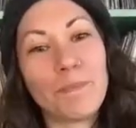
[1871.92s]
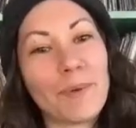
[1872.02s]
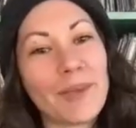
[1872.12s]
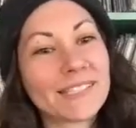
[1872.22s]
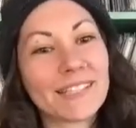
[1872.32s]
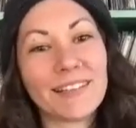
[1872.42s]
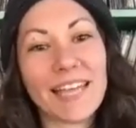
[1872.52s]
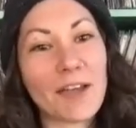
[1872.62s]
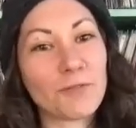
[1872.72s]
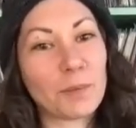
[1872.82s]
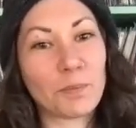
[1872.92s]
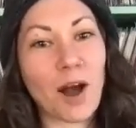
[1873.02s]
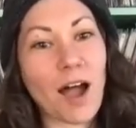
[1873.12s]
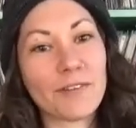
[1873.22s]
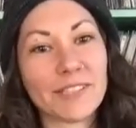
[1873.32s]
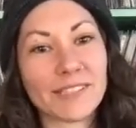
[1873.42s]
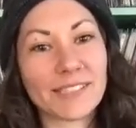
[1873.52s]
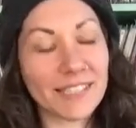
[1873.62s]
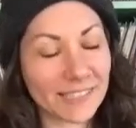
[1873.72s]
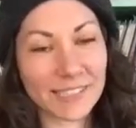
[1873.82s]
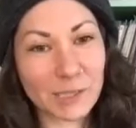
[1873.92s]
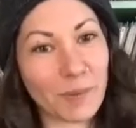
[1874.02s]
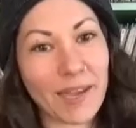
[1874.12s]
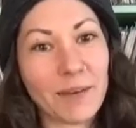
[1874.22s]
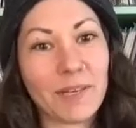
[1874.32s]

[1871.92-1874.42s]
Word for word: basically every province is in Spain